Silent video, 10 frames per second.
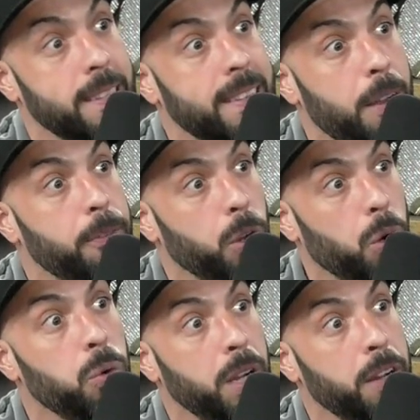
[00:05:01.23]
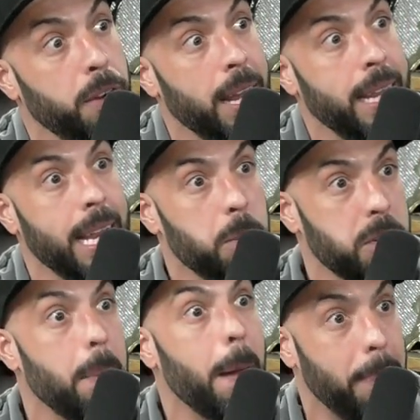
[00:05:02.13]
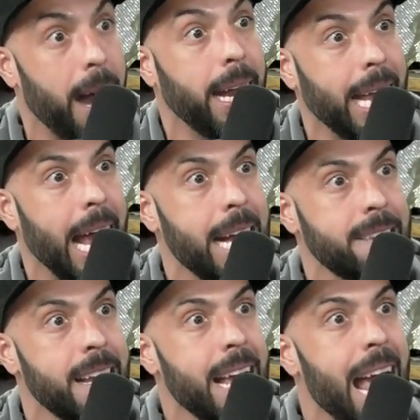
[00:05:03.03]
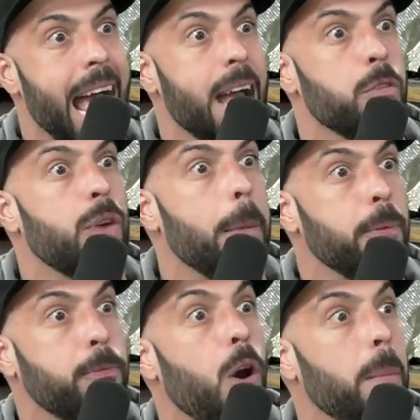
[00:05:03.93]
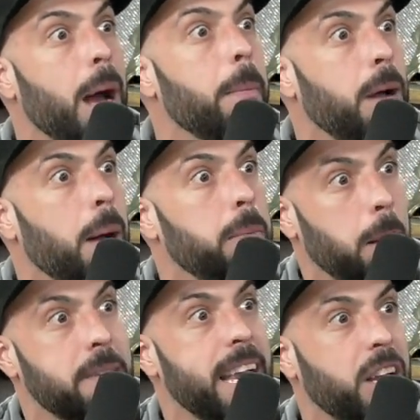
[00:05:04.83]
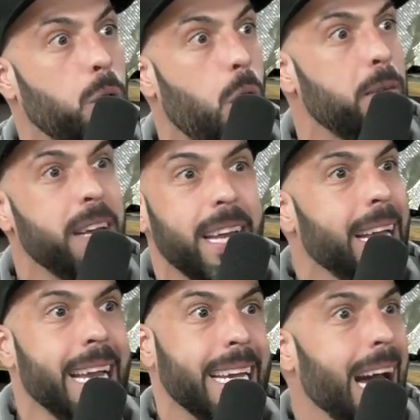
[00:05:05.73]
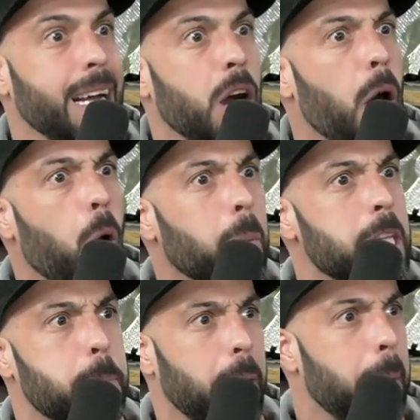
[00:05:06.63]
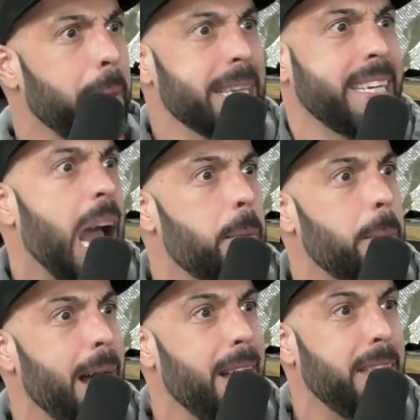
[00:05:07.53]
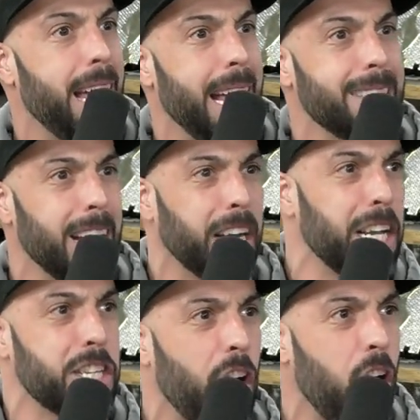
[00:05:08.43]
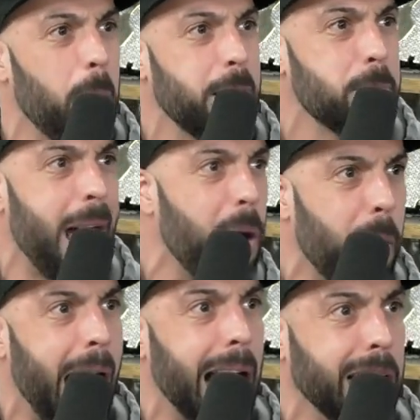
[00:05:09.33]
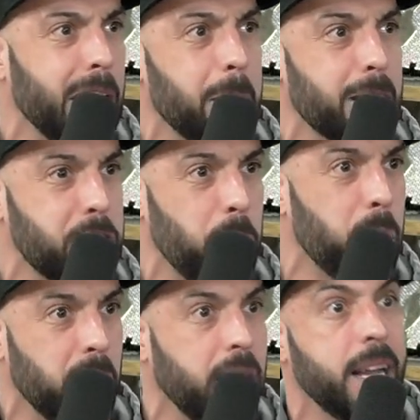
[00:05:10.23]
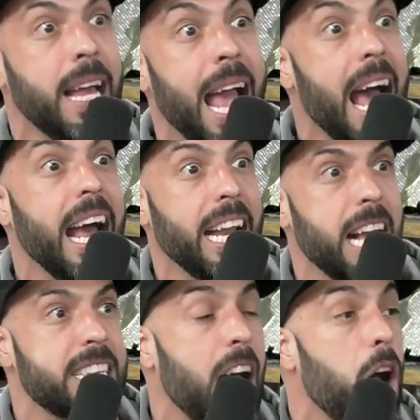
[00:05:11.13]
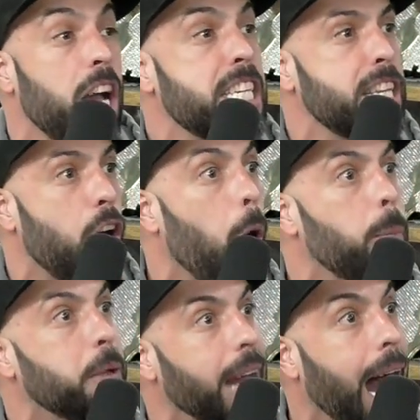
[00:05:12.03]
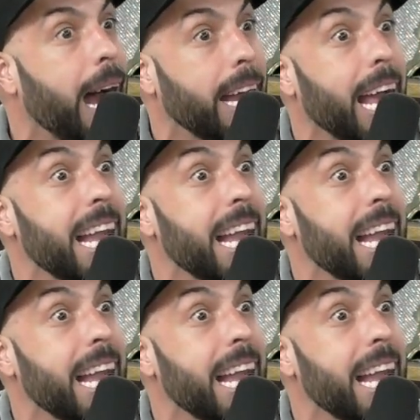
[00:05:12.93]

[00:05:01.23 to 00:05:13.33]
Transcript: Distefano, mm-hmm. right? He was on my podcast, and right before I'm taking off, he got a homeless pimp, his cameraman there. He's like, look at this Herb. He's mad whack. Look at him on a scooter. And I said, he says, I hope you die.